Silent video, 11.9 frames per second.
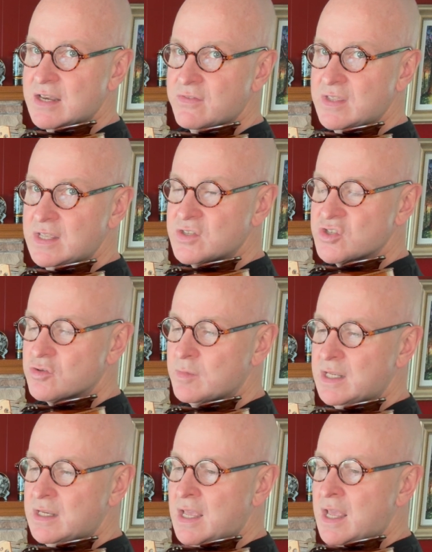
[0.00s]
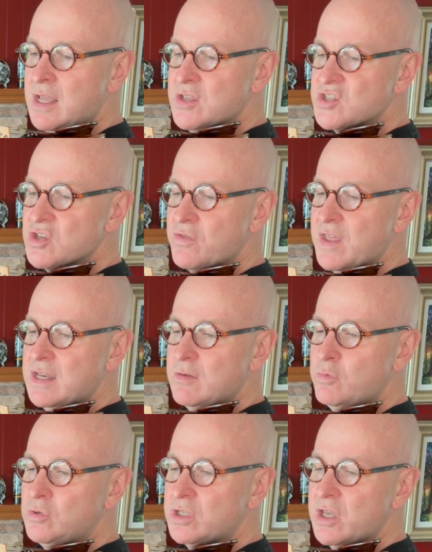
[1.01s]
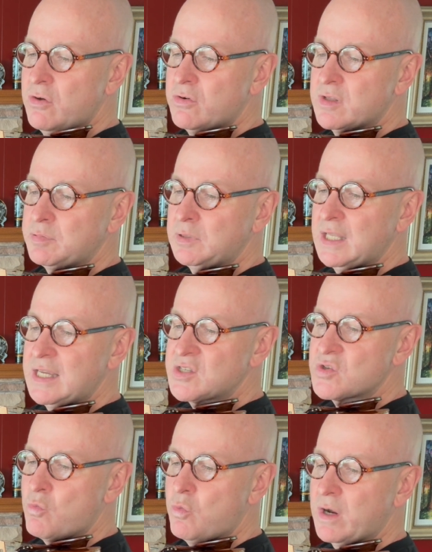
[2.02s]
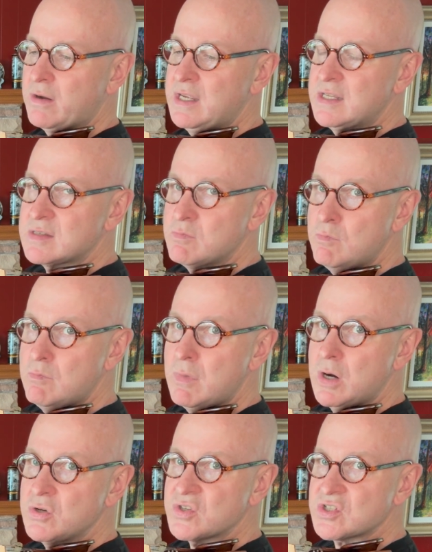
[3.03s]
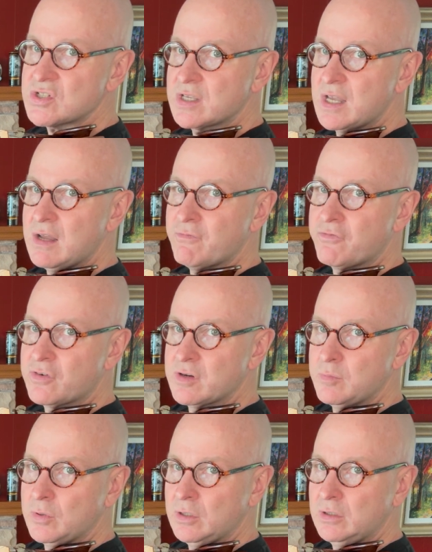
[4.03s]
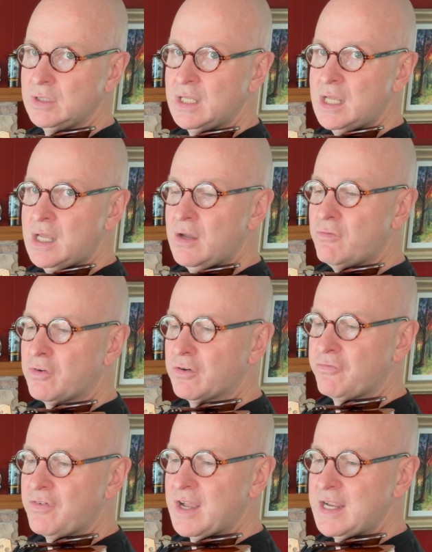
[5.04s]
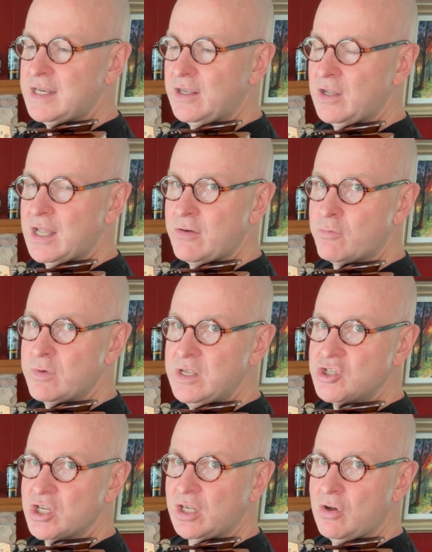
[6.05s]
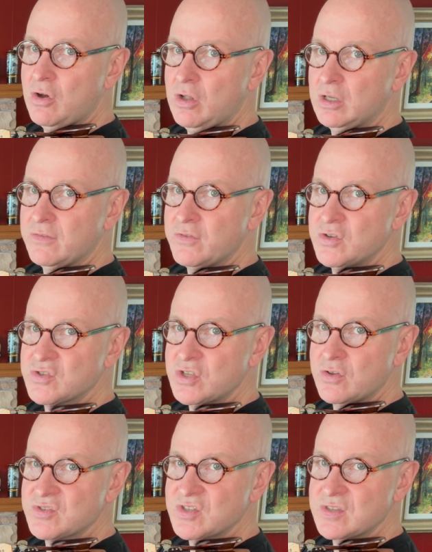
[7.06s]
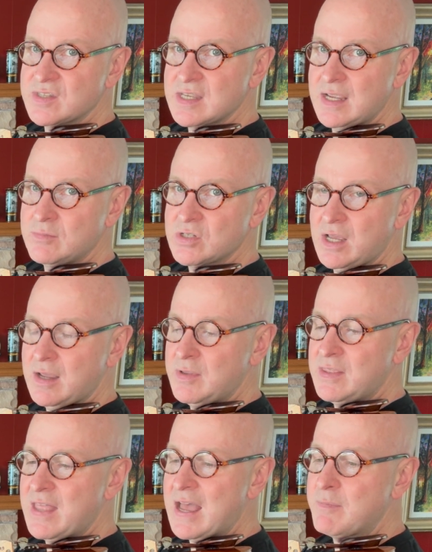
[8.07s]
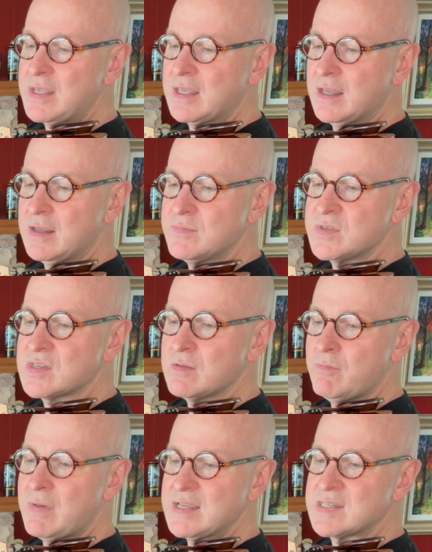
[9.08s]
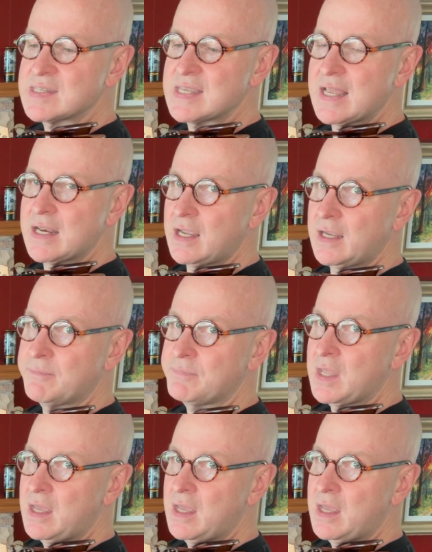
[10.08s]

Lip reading: of the instrument so that it will go to the place where it's most comfortable for finding and reaching all of those notes at the same time. And that becomes my setting